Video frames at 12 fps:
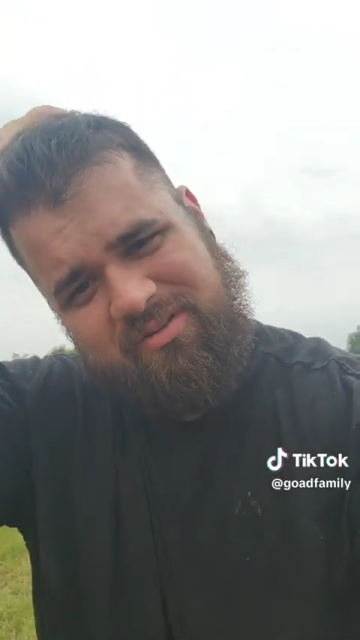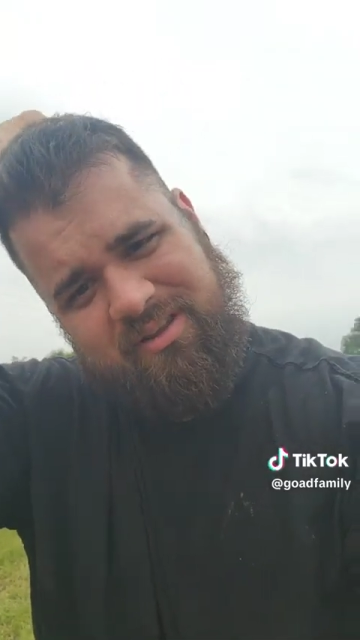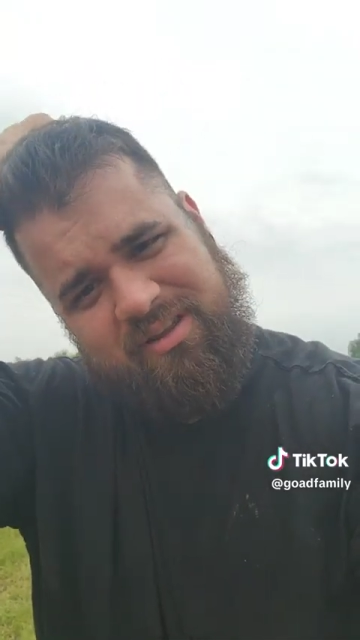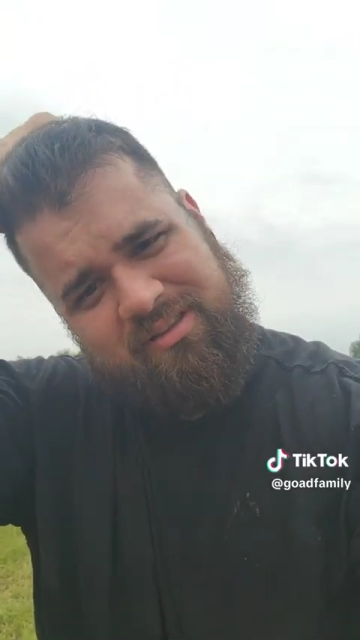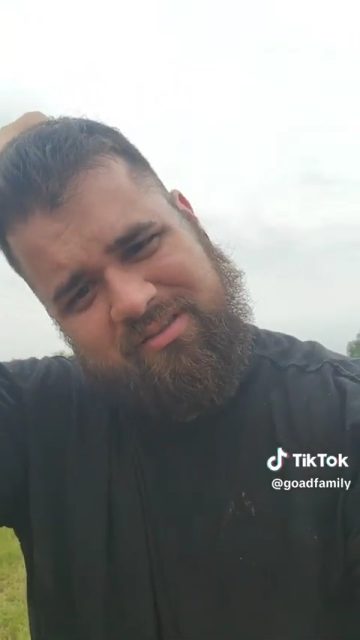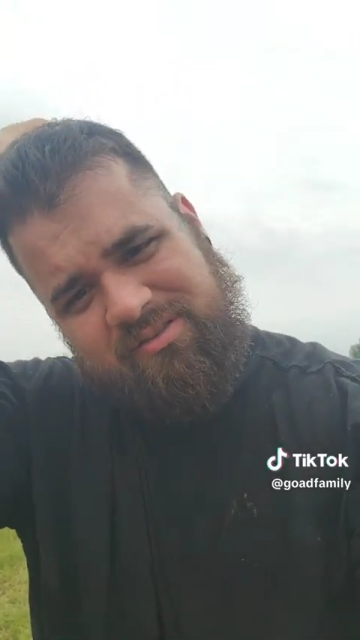
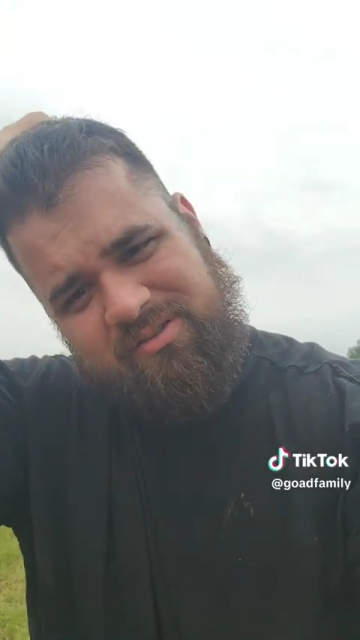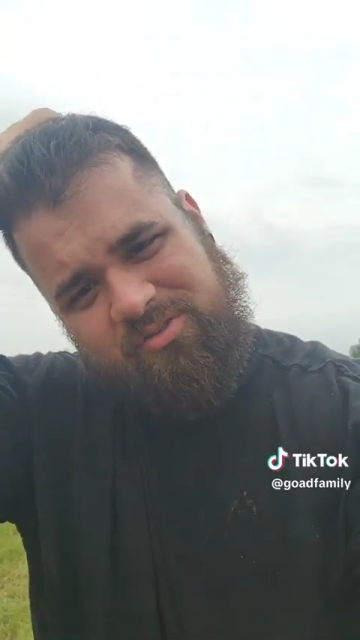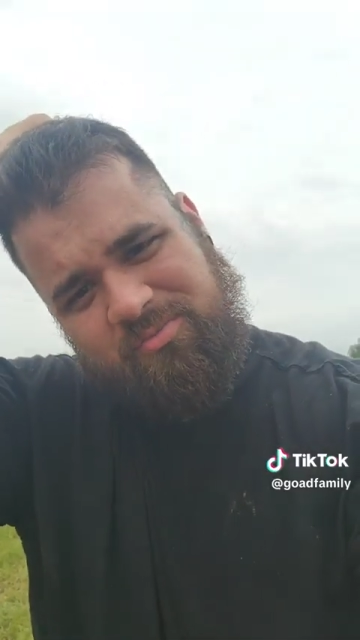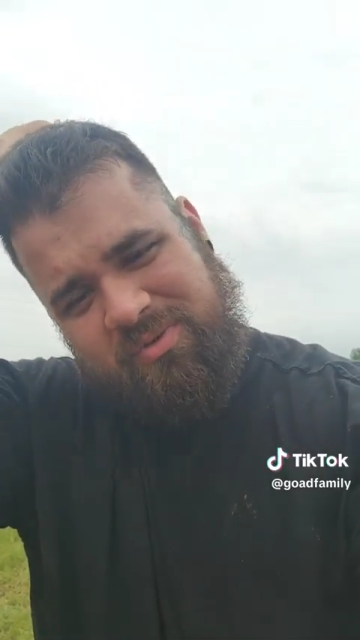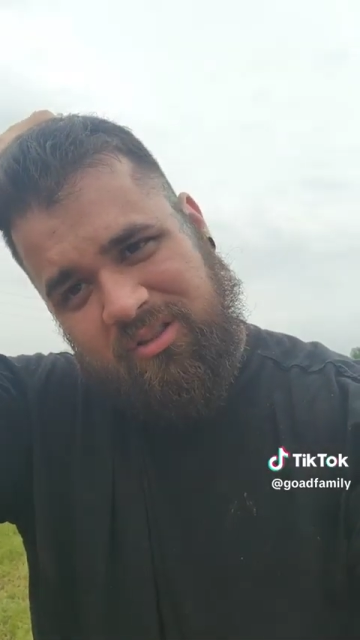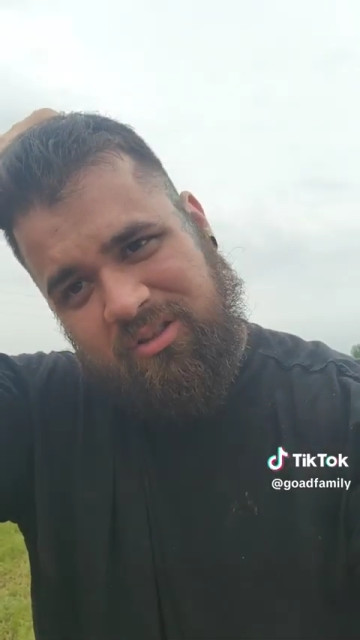and
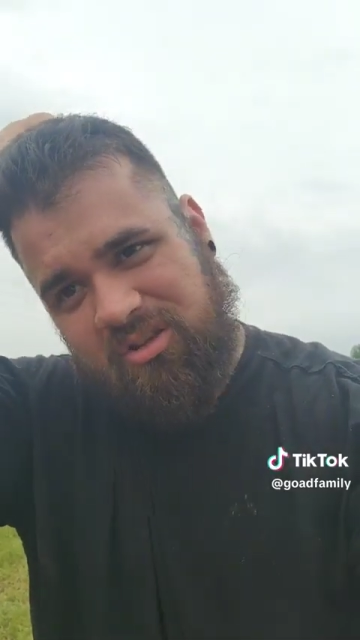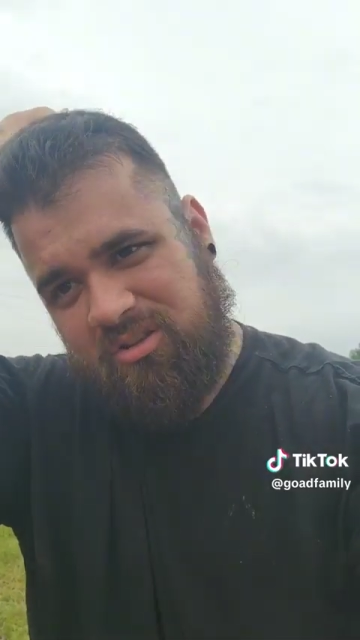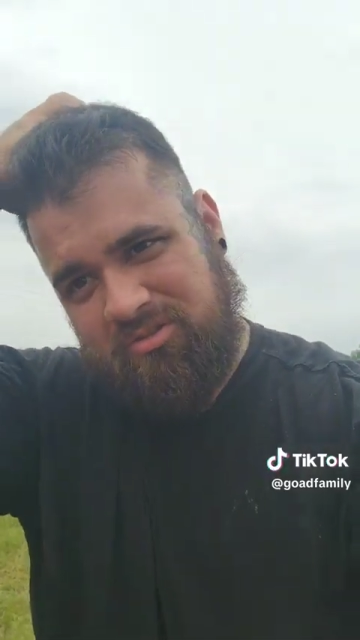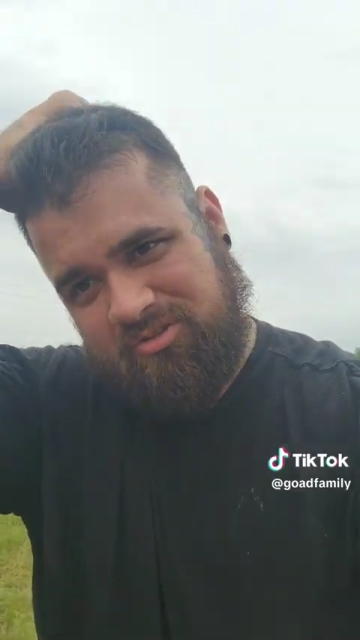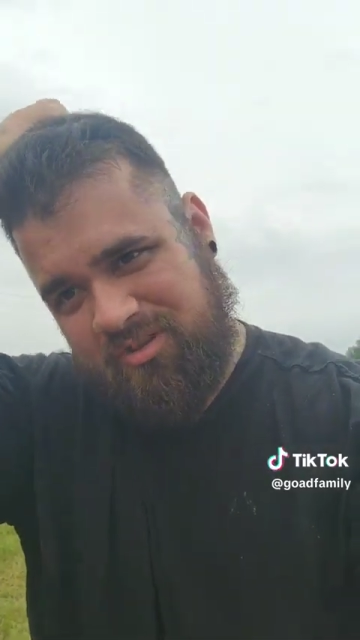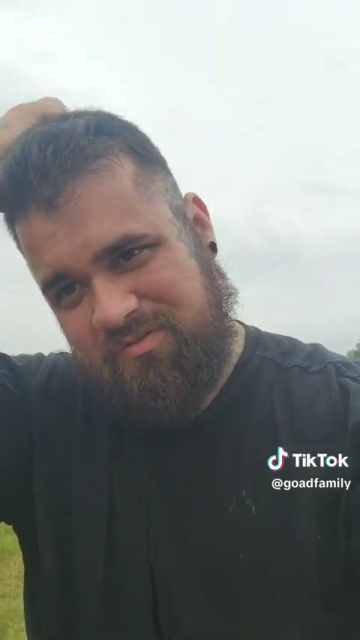there's been a
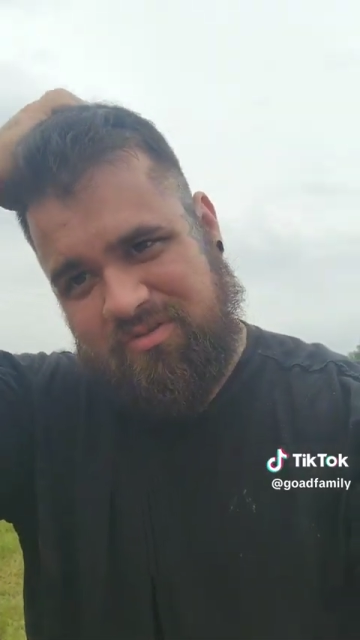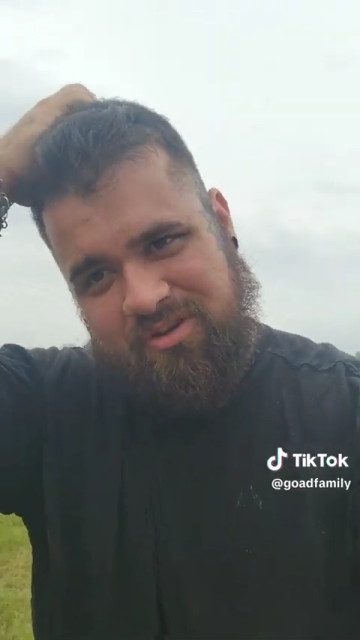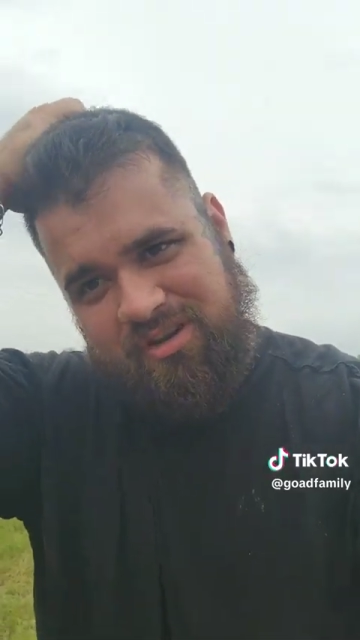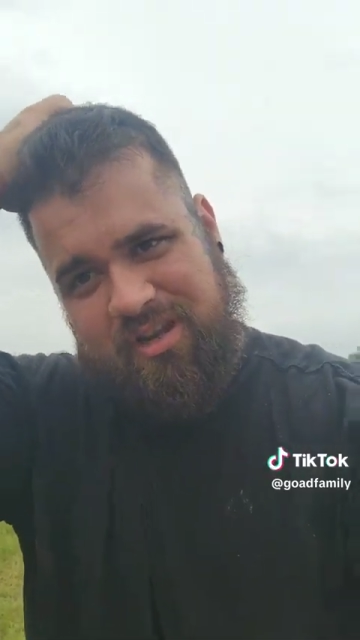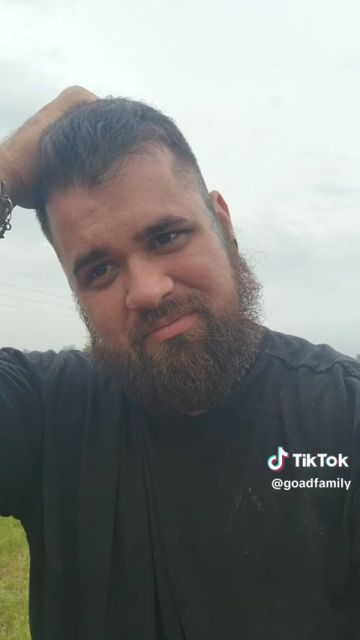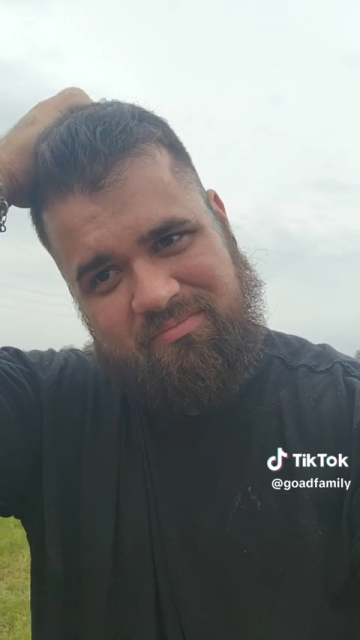lull, so I
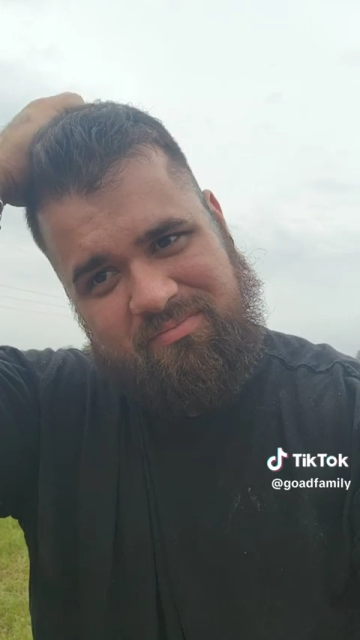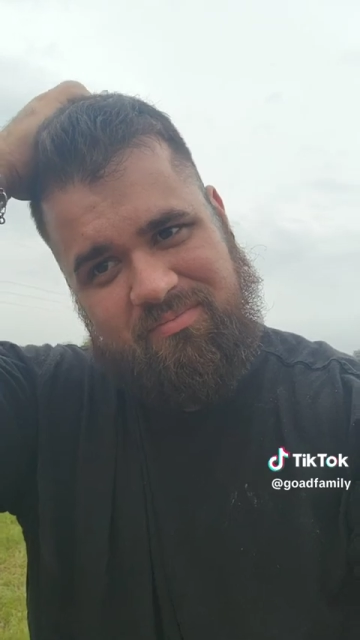figured I'd